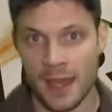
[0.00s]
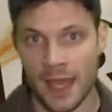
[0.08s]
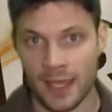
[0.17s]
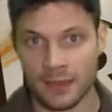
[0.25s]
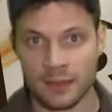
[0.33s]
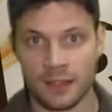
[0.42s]

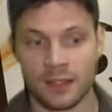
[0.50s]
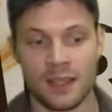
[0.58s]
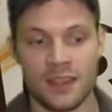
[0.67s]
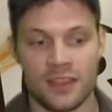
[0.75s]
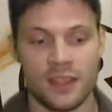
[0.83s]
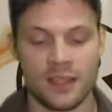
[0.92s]
And
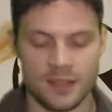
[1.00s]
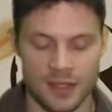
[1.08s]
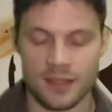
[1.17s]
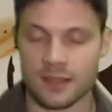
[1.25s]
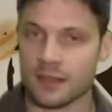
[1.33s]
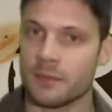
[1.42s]
uh, this
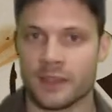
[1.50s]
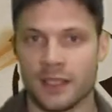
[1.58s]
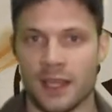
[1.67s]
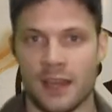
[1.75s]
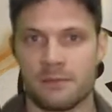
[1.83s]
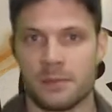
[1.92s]
is
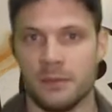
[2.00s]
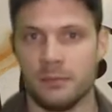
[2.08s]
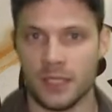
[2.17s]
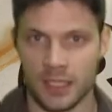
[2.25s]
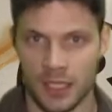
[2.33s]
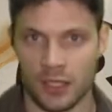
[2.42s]
something I've
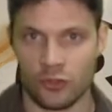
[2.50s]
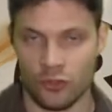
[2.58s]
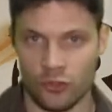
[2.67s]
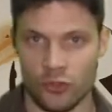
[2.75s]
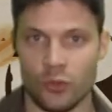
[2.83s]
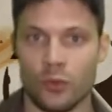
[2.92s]
been meaning
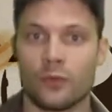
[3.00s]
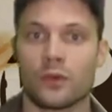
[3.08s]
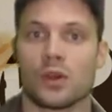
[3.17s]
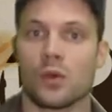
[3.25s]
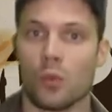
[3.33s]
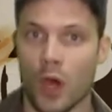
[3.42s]
to do
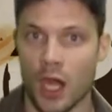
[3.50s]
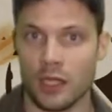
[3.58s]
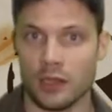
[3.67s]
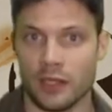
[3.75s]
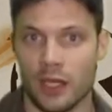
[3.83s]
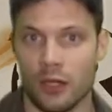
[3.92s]
for a
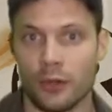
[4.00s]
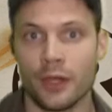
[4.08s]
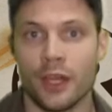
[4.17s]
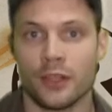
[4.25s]
while now.